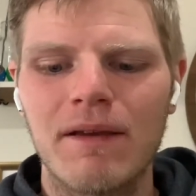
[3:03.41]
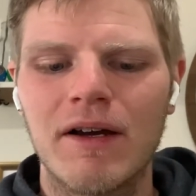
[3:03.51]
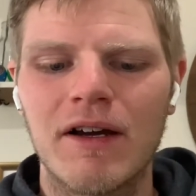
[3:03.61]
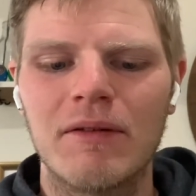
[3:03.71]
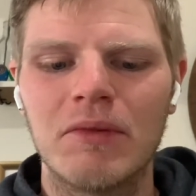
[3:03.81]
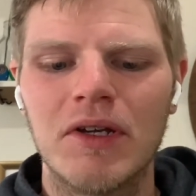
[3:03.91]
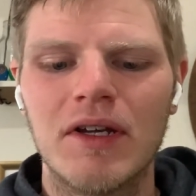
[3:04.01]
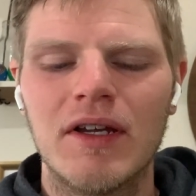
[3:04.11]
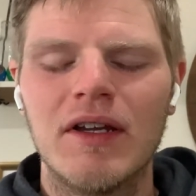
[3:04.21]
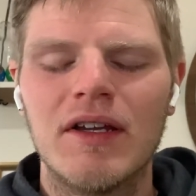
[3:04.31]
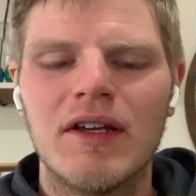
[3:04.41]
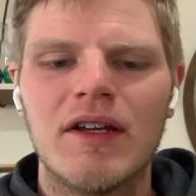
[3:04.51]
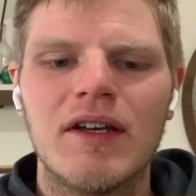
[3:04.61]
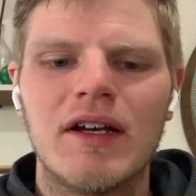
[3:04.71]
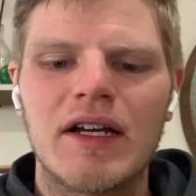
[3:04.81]
Again,
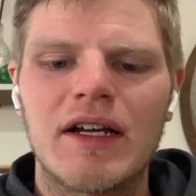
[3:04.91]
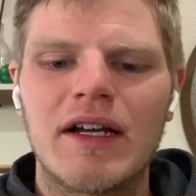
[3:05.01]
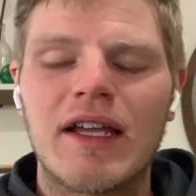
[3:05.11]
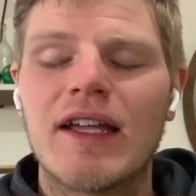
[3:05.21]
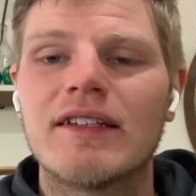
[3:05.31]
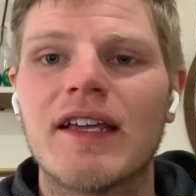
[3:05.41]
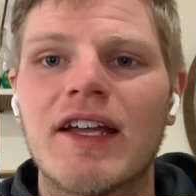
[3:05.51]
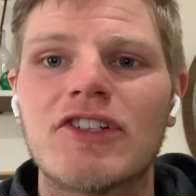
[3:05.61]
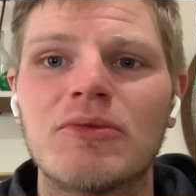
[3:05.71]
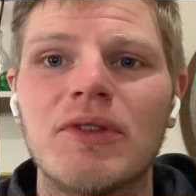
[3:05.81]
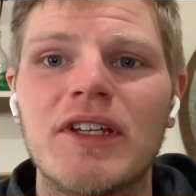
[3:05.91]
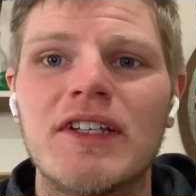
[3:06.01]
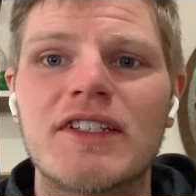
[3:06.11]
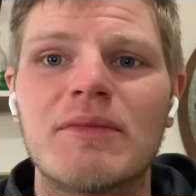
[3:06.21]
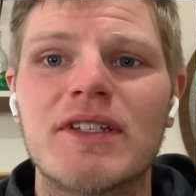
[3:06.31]
tangibly,
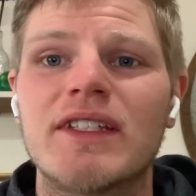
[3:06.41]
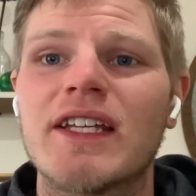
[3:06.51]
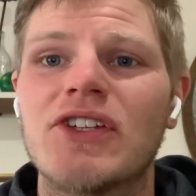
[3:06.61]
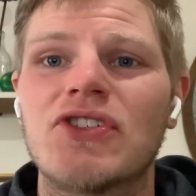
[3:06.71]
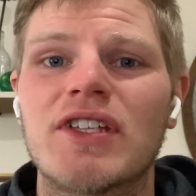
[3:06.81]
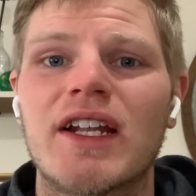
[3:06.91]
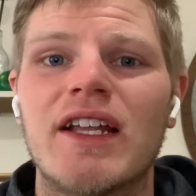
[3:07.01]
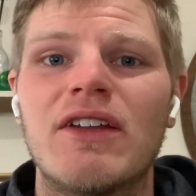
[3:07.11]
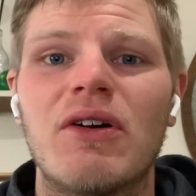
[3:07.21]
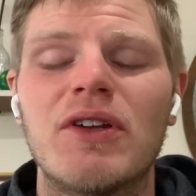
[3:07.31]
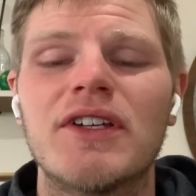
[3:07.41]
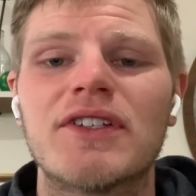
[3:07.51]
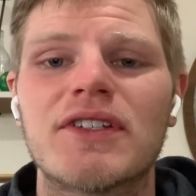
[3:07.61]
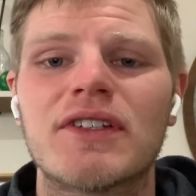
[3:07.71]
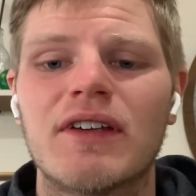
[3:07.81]
some sensations that I
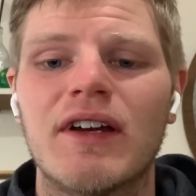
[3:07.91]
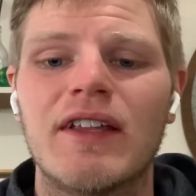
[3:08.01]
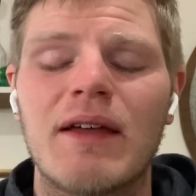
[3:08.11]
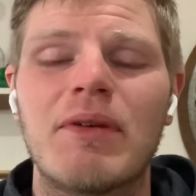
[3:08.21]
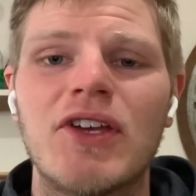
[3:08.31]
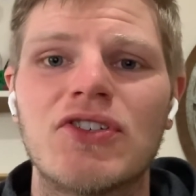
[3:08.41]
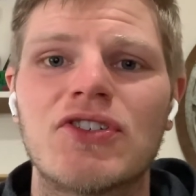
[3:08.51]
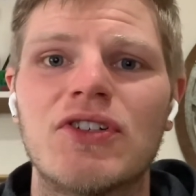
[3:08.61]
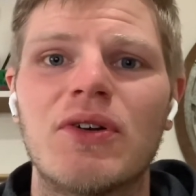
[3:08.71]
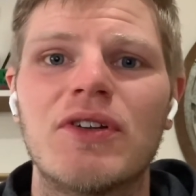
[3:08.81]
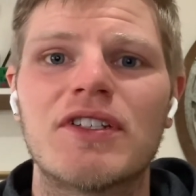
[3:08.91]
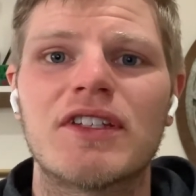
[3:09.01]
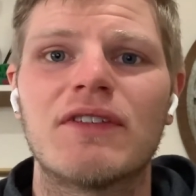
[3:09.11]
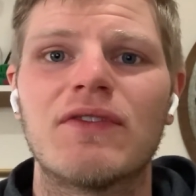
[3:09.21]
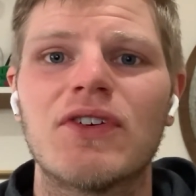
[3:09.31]
notice, that patients notice
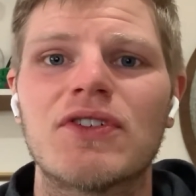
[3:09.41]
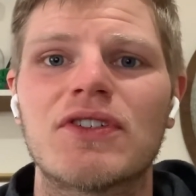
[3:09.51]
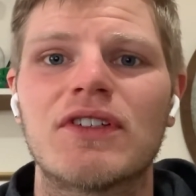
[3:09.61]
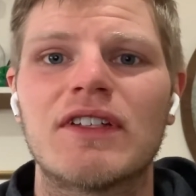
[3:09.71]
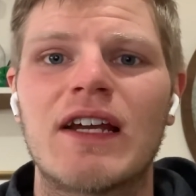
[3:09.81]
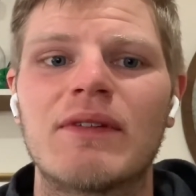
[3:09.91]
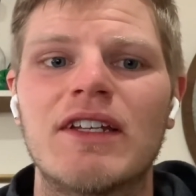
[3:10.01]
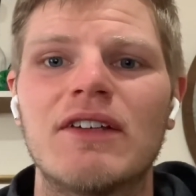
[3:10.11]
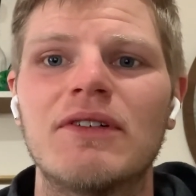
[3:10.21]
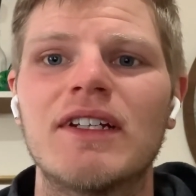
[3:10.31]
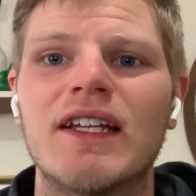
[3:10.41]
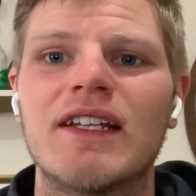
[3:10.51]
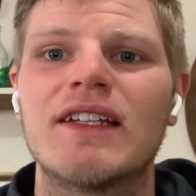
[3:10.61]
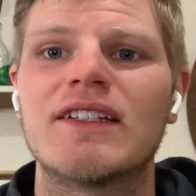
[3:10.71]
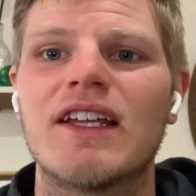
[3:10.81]
the first time they do it,
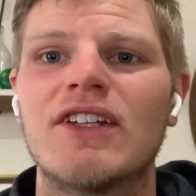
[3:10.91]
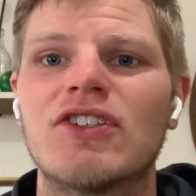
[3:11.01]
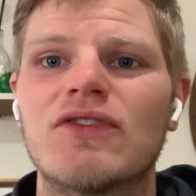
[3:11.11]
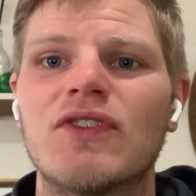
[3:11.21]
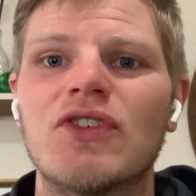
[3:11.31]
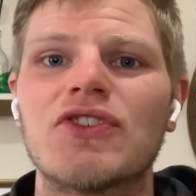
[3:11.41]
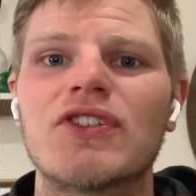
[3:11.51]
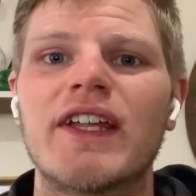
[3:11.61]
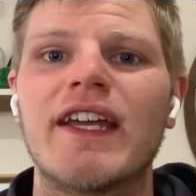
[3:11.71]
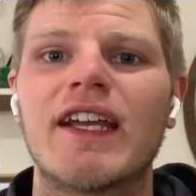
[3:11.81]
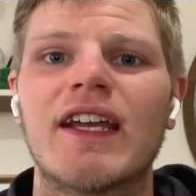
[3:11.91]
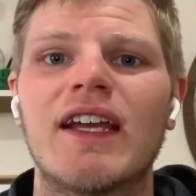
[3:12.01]
is it just feels like,